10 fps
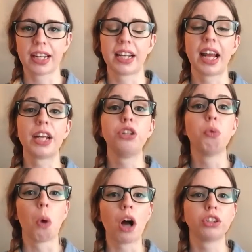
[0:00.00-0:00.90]
that, and you
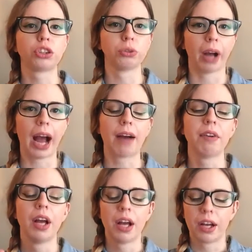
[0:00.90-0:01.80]
want to have
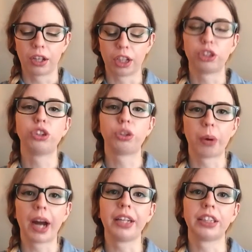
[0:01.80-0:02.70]
to
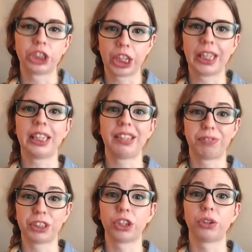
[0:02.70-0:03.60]
try the shade, if
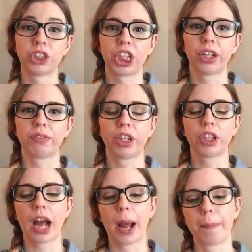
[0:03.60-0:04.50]
it's a good shade or not,
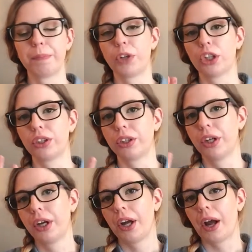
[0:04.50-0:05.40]
I'm gonna
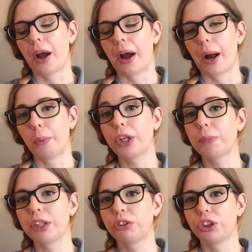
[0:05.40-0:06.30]

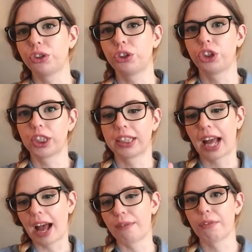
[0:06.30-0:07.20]
recommend to you to just
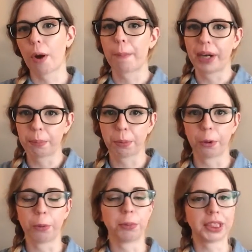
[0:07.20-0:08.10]
have a
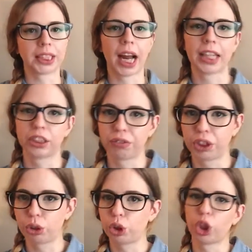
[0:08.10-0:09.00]
paper besides of it
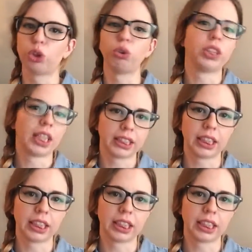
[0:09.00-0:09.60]
just to test